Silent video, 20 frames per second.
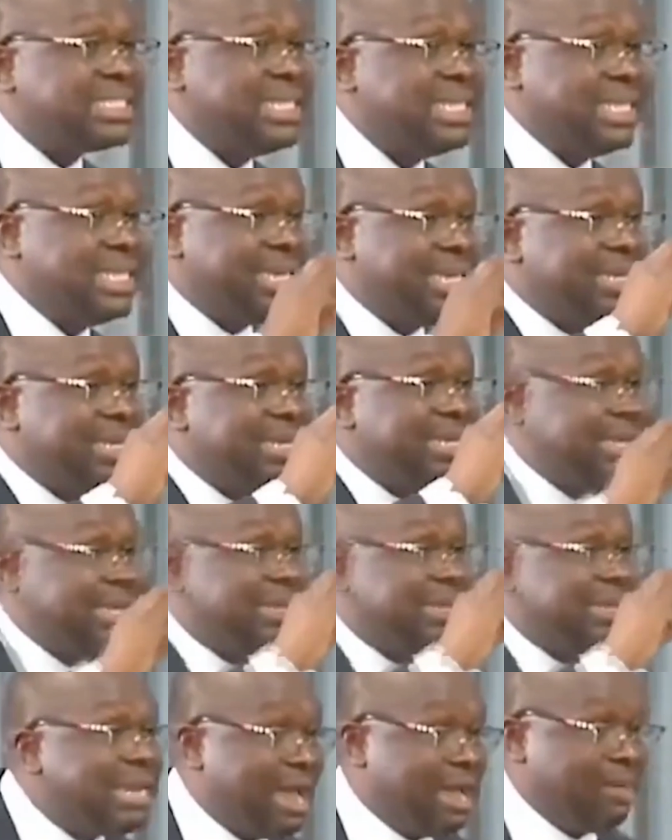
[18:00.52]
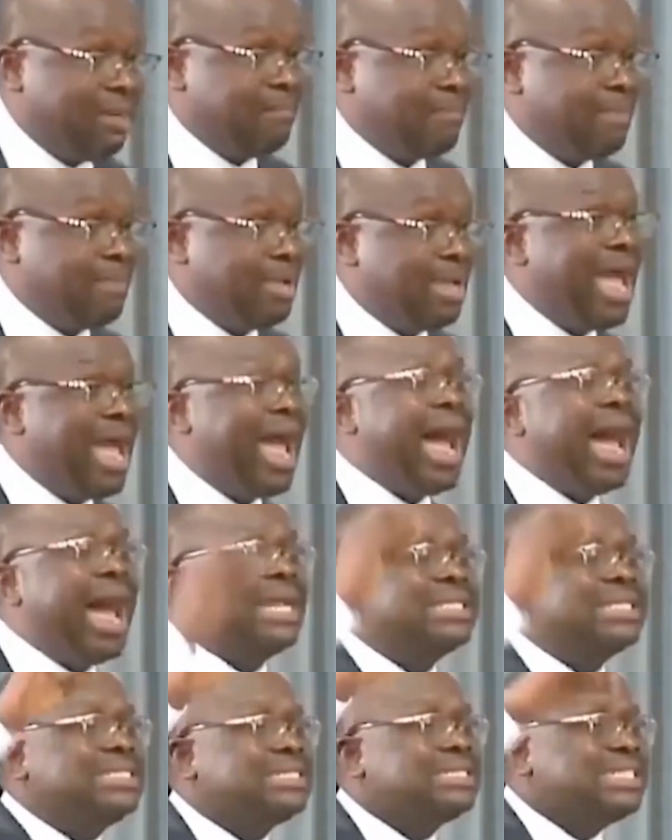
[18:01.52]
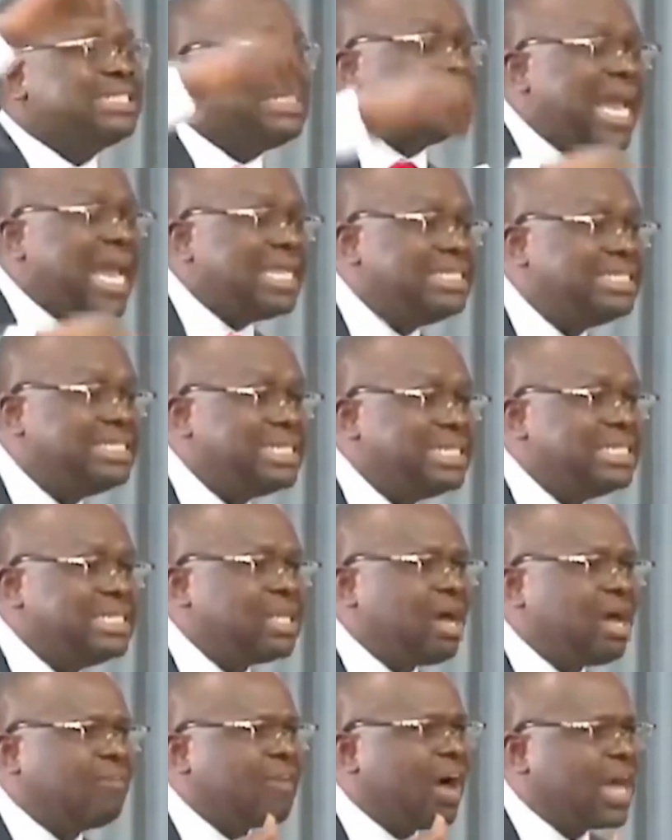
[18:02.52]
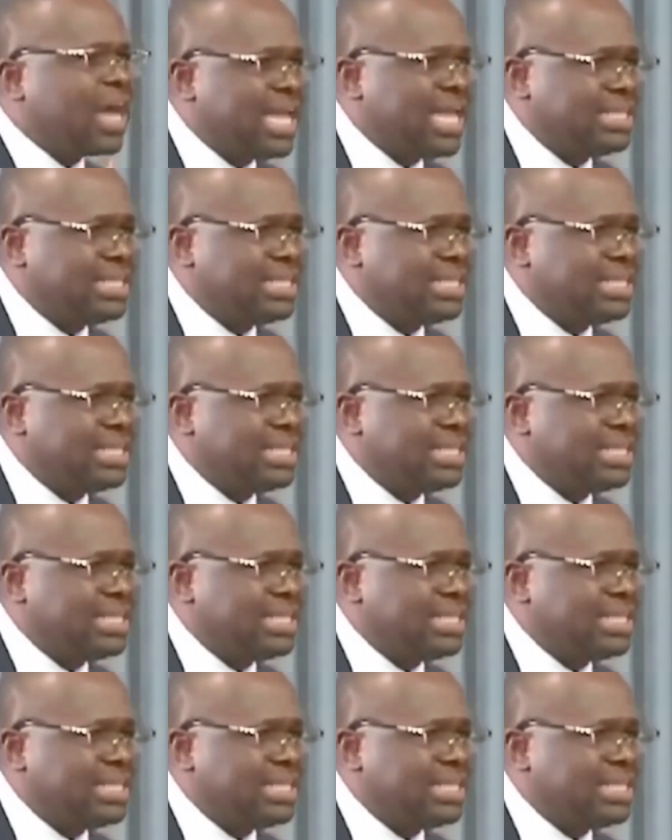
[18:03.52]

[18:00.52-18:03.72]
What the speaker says: 16, nada. Until 19th of